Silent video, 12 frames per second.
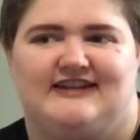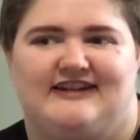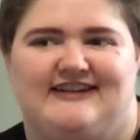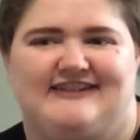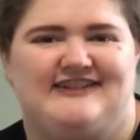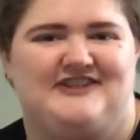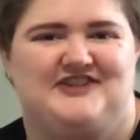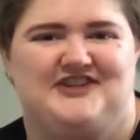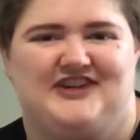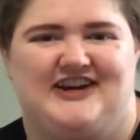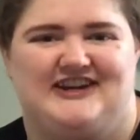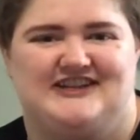I don't even know
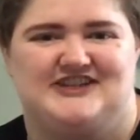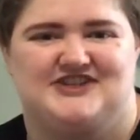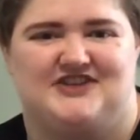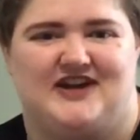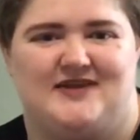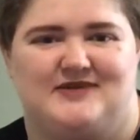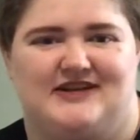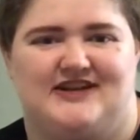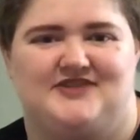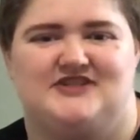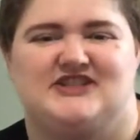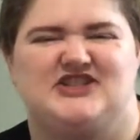how to describe it. It
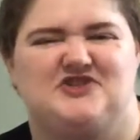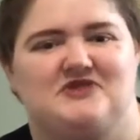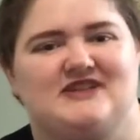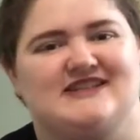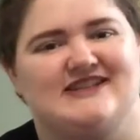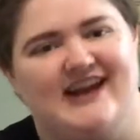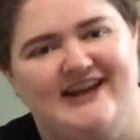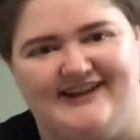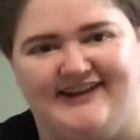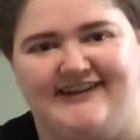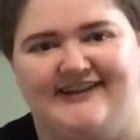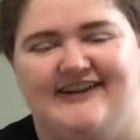was so
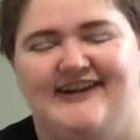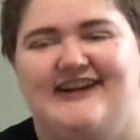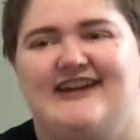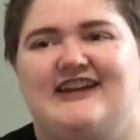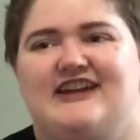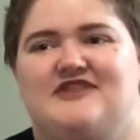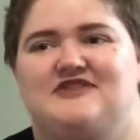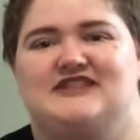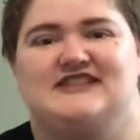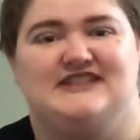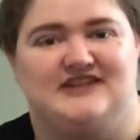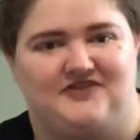exciting. It was
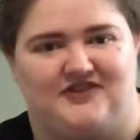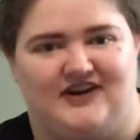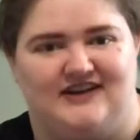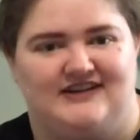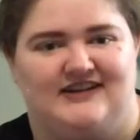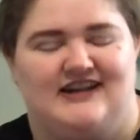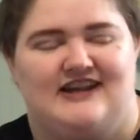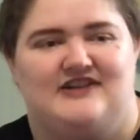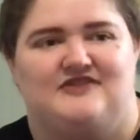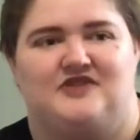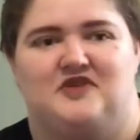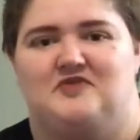different
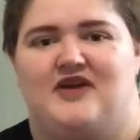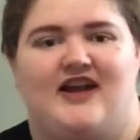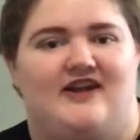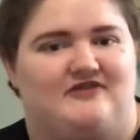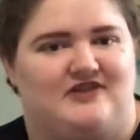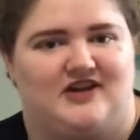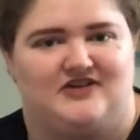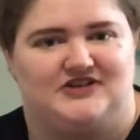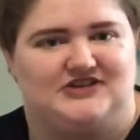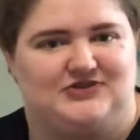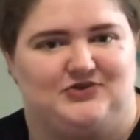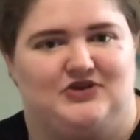from every other
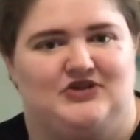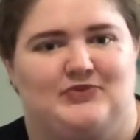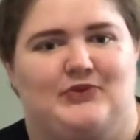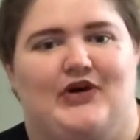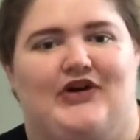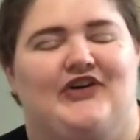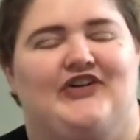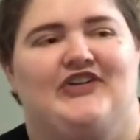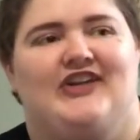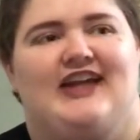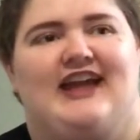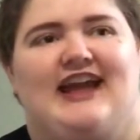store in the mall,
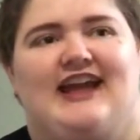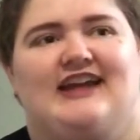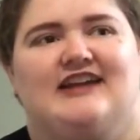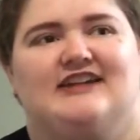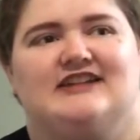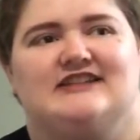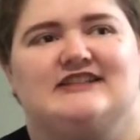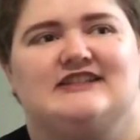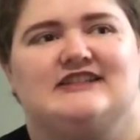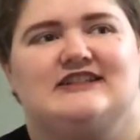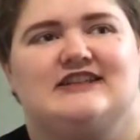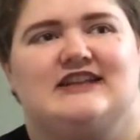and
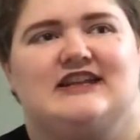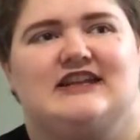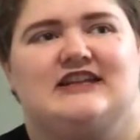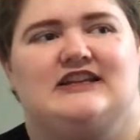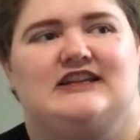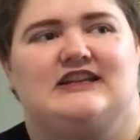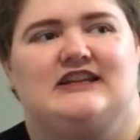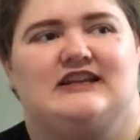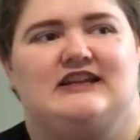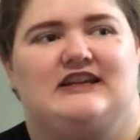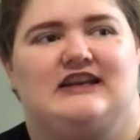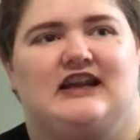
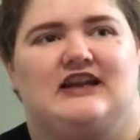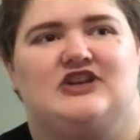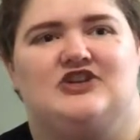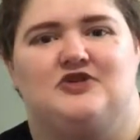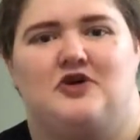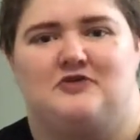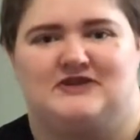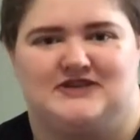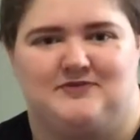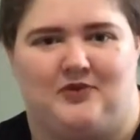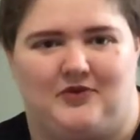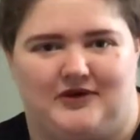I knew it was
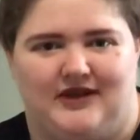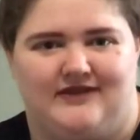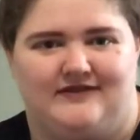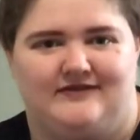important.